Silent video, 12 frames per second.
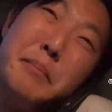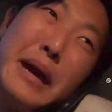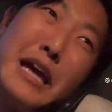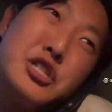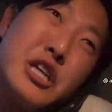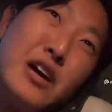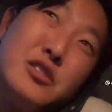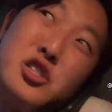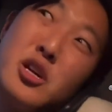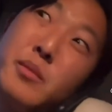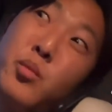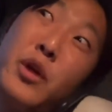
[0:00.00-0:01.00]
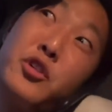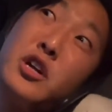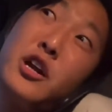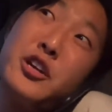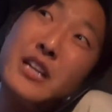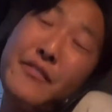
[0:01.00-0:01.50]
man-child determine whether or
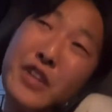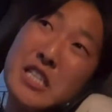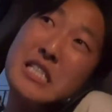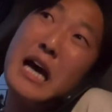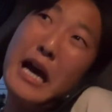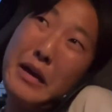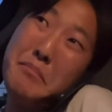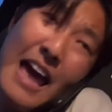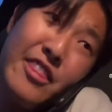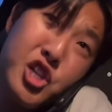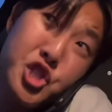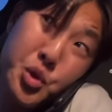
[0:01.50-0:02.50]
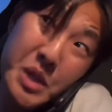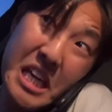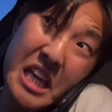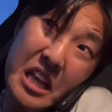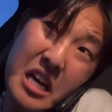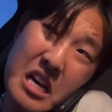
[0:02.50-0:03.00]
not you're gonna have a good time. And there's no
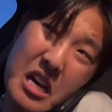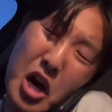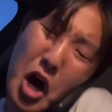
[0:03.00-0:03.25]
tequila.